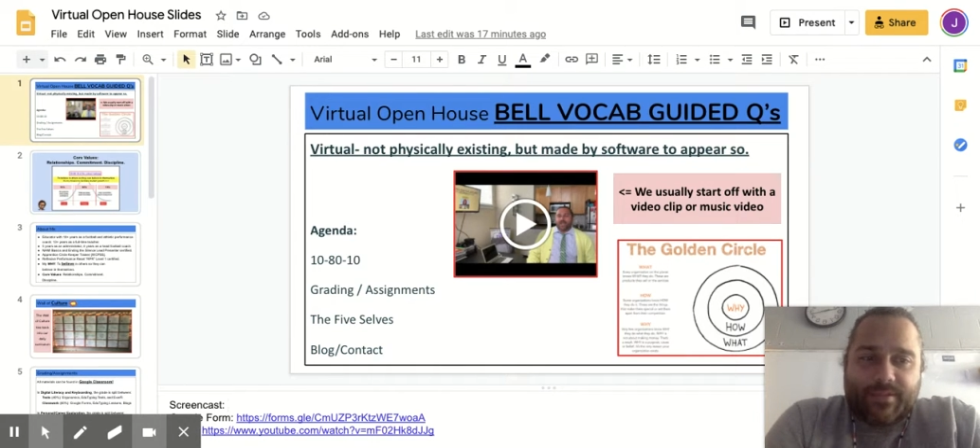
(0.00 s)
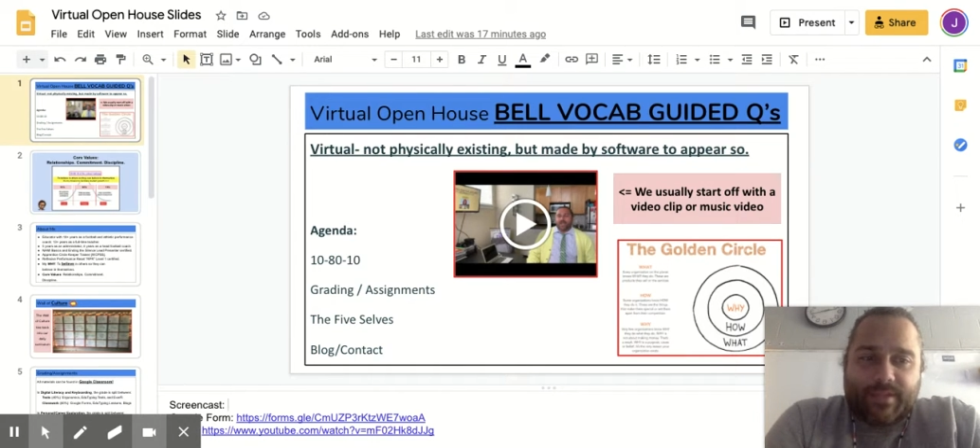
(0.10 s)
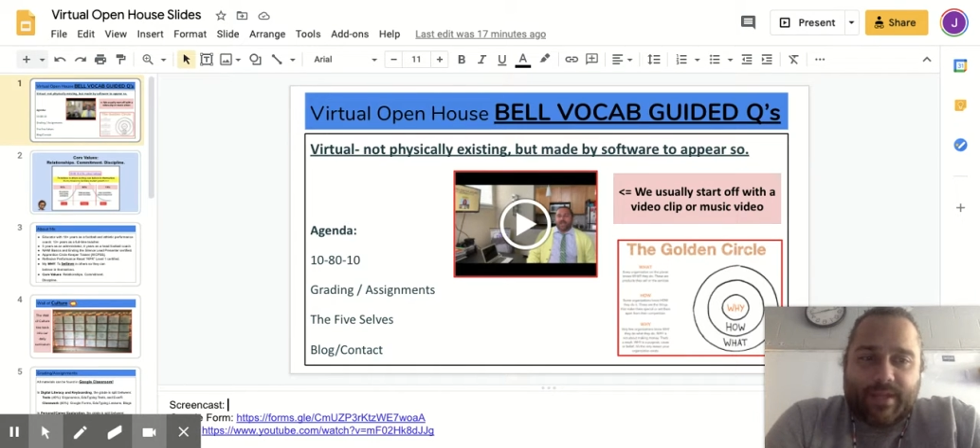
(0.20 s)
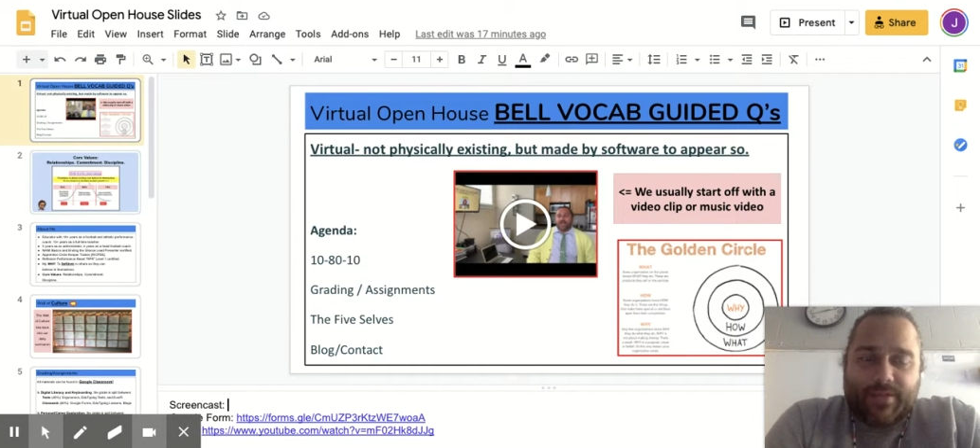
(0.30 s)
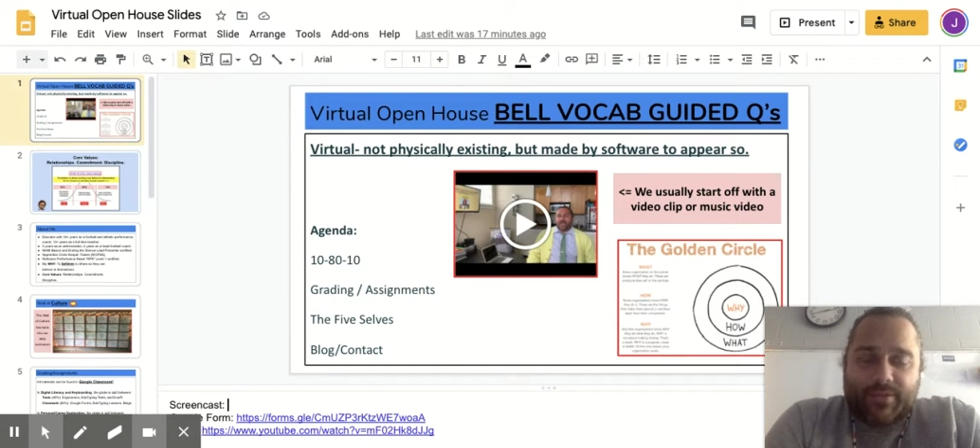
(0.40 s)

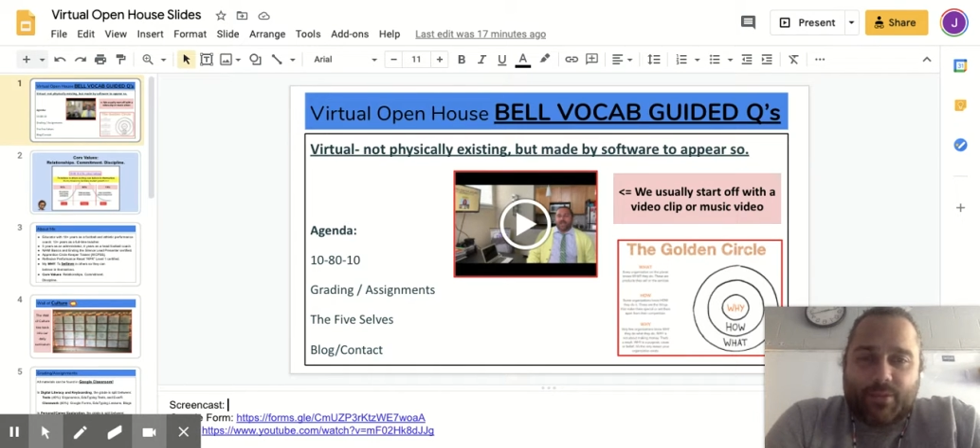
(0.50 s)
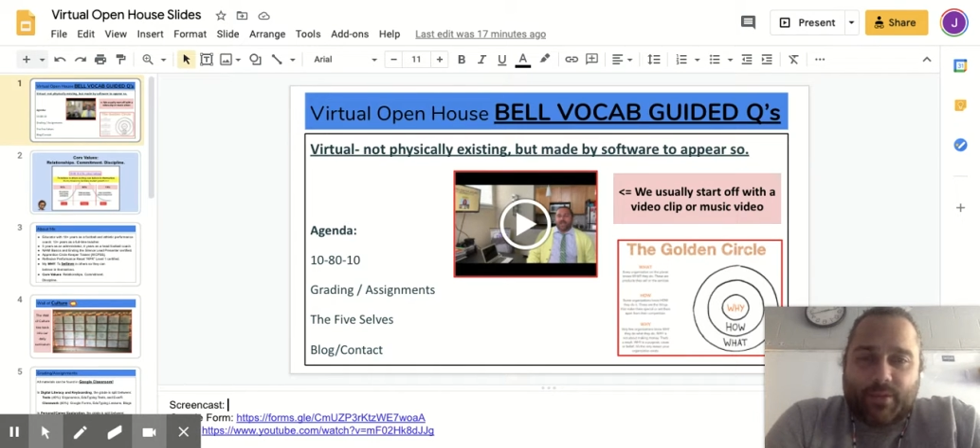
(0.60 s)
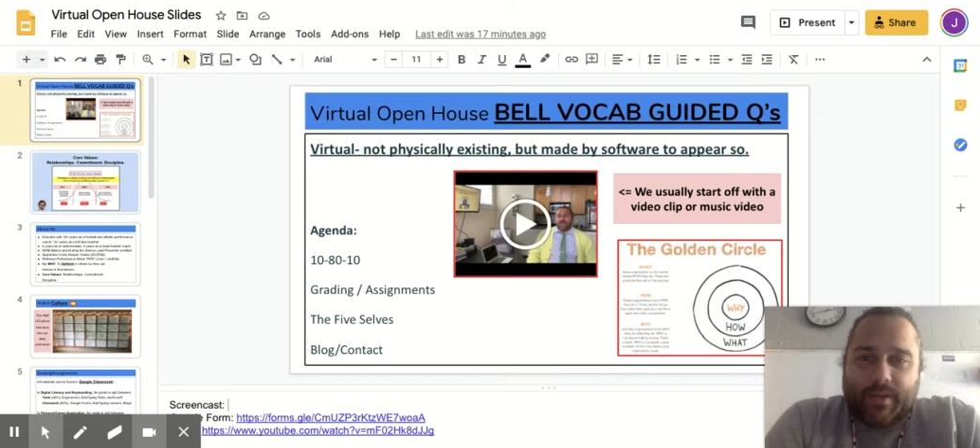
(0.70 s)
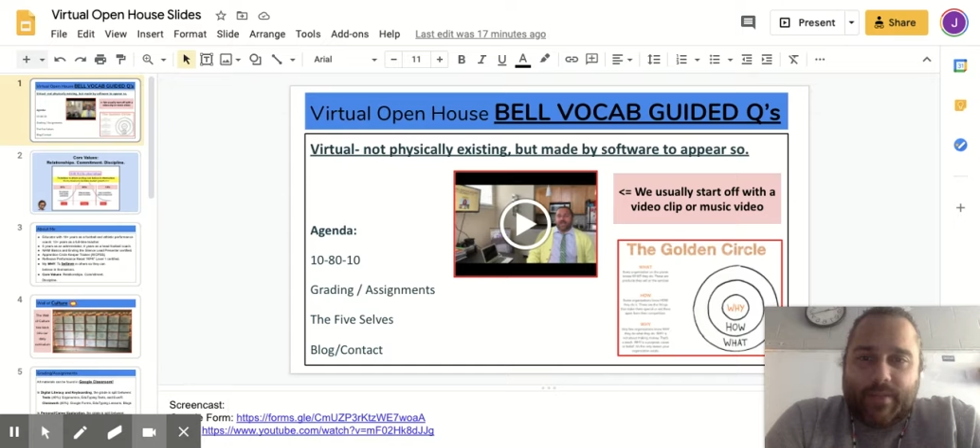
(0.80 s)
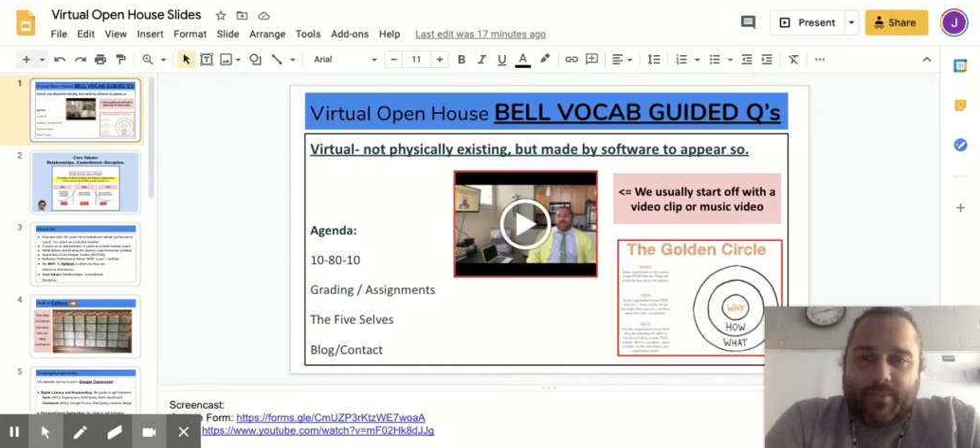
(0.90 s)
just in case you
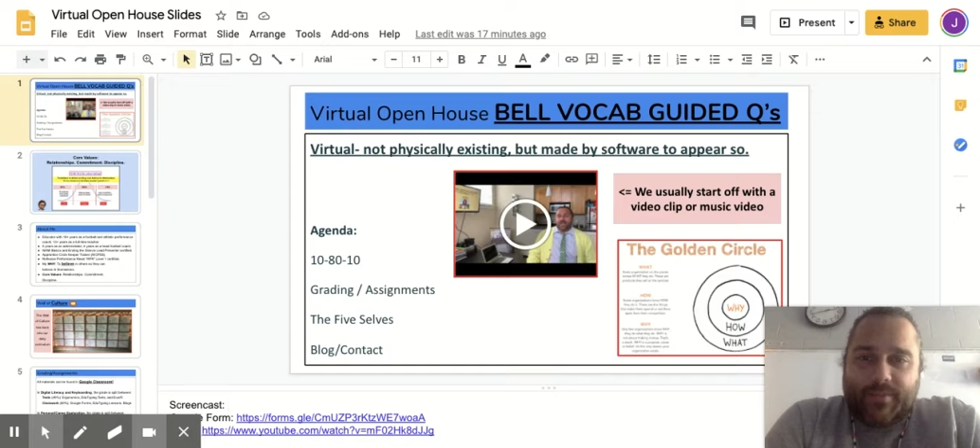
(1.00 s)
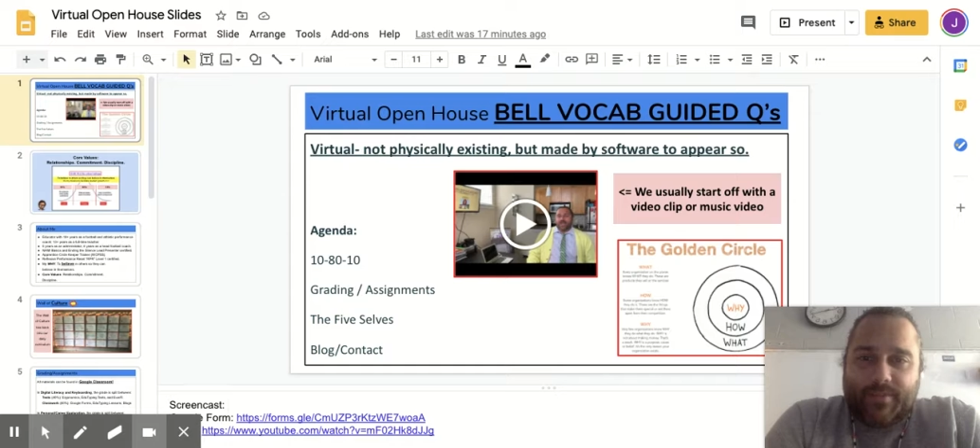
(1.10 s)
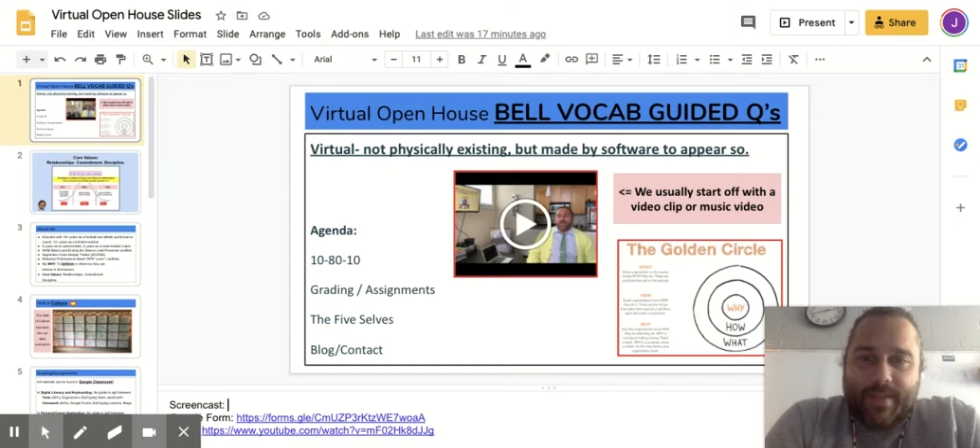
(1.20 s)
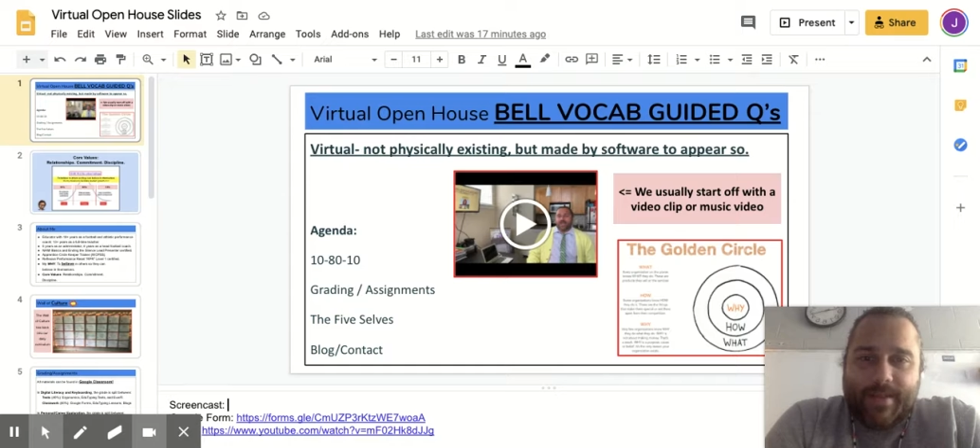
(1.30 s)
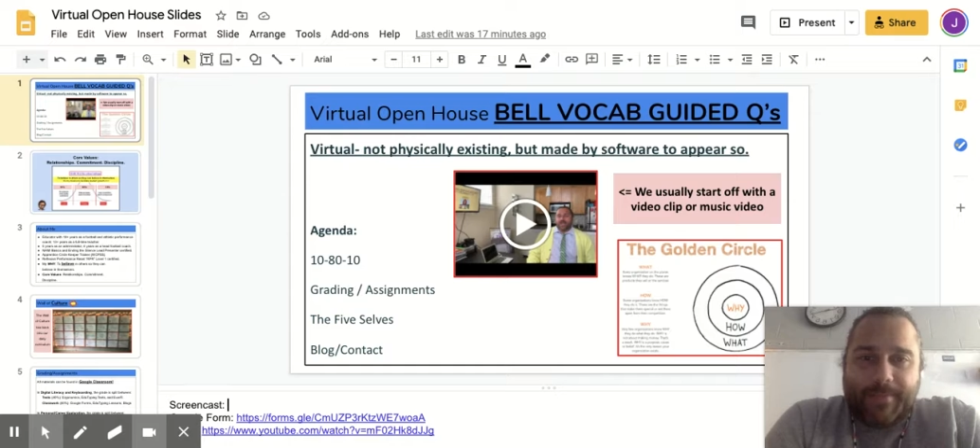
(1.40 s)
were unable
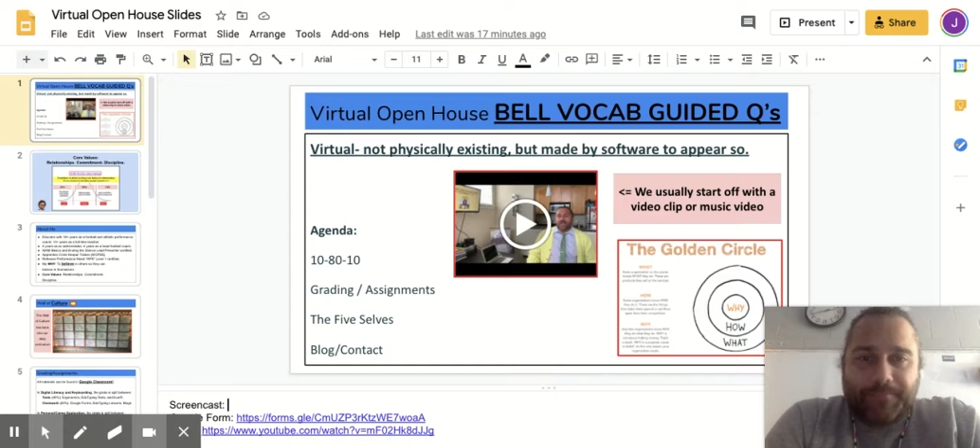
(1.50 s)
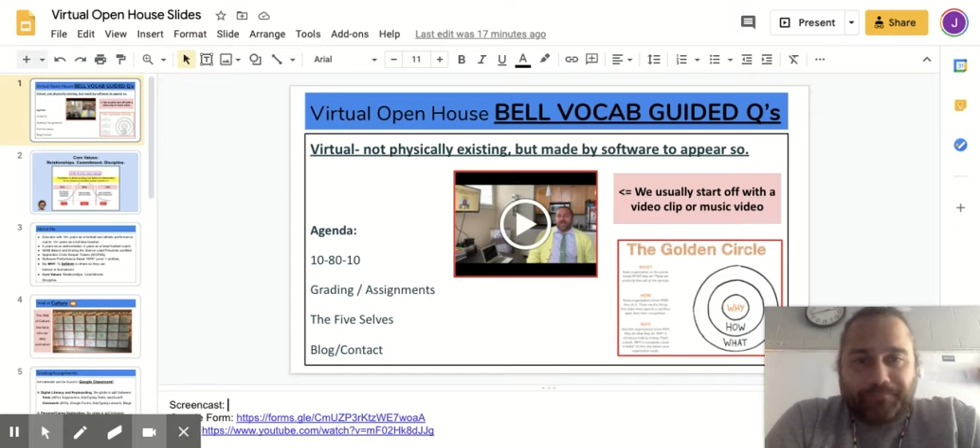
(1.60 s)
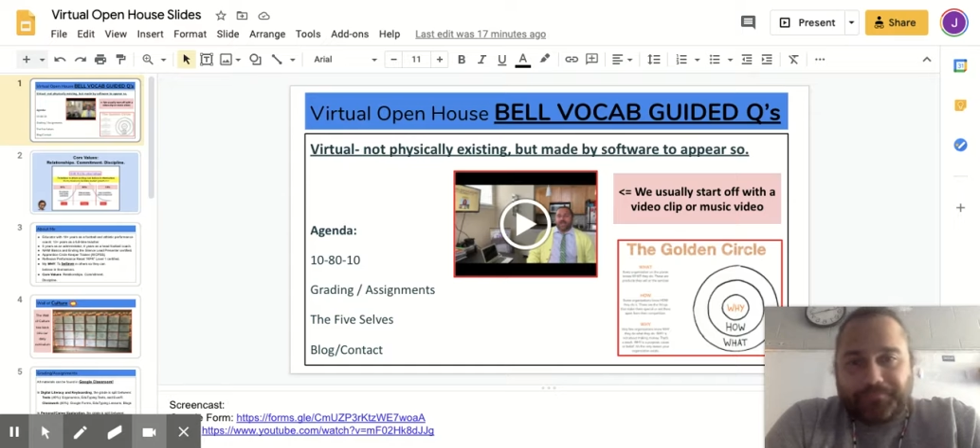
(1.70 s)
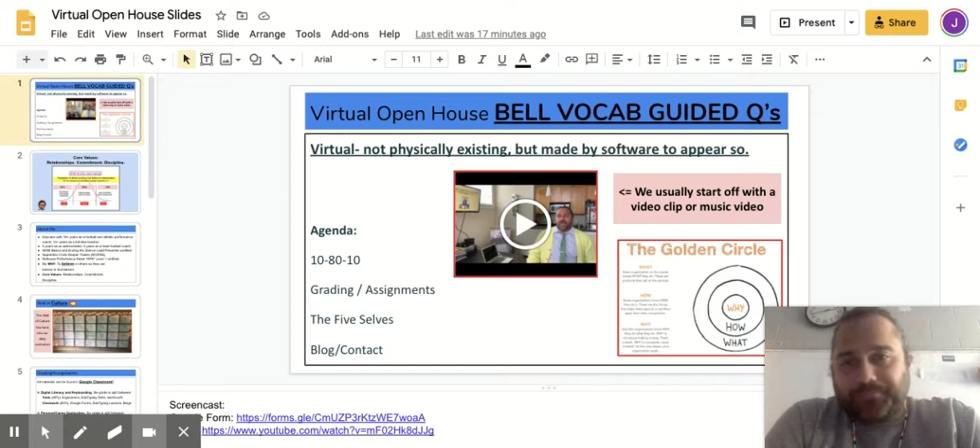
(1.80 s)
to make it.